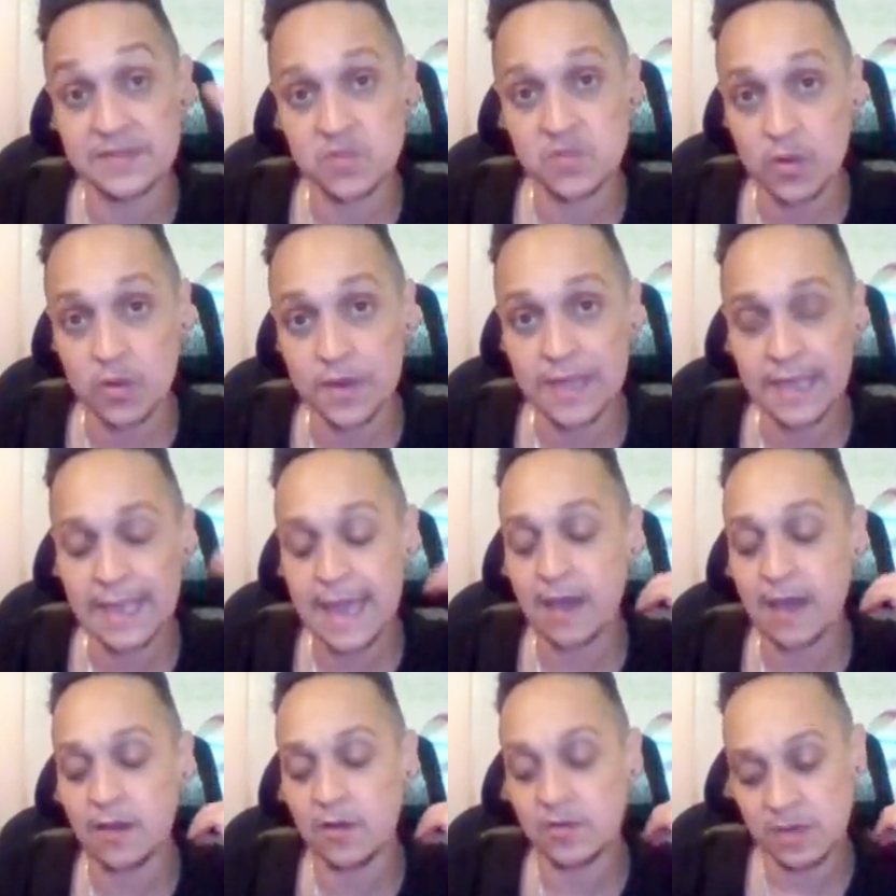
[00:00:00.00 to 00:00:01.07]
that's working
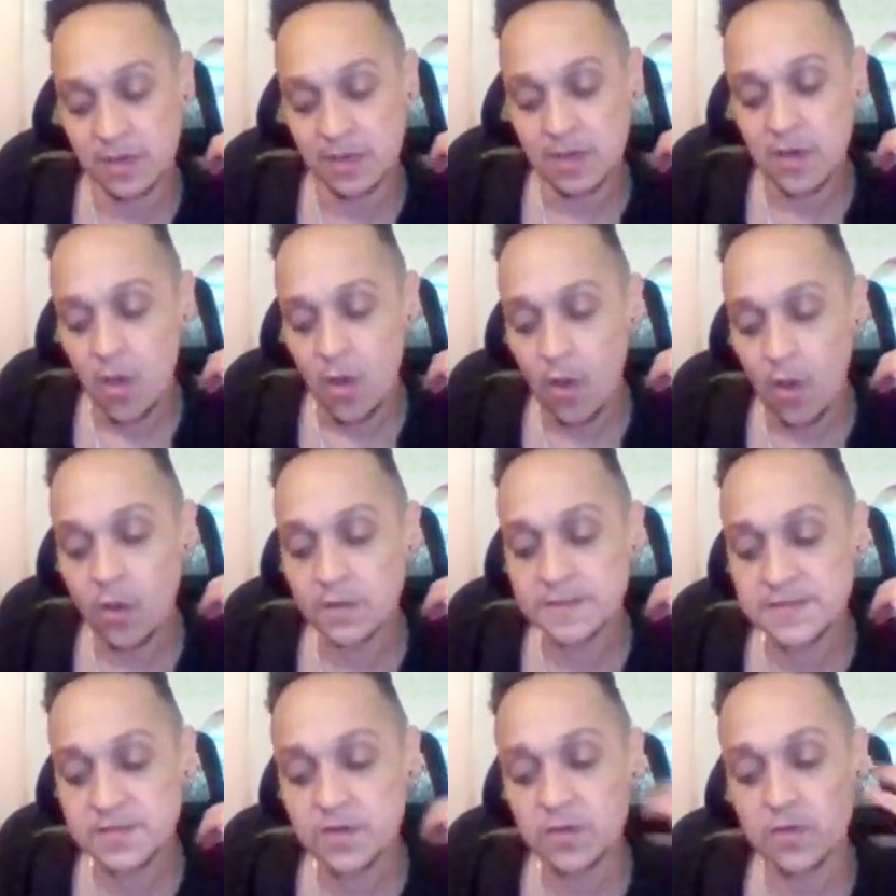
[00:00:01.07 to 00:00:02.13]
out
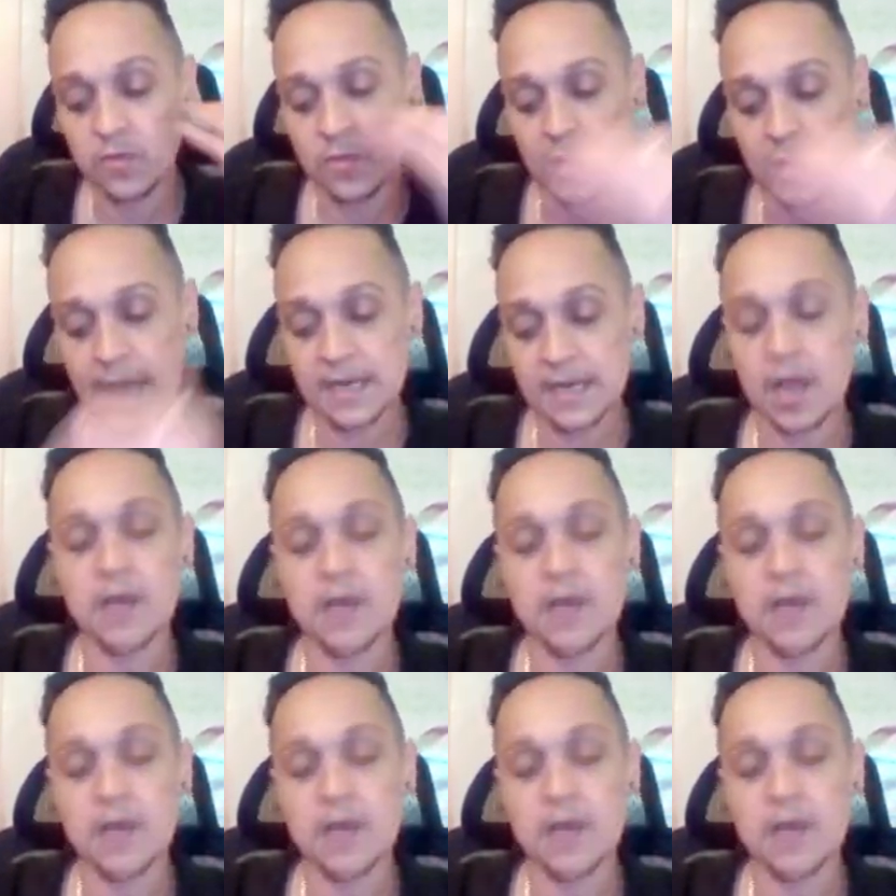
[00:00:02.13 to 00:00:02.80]
also had a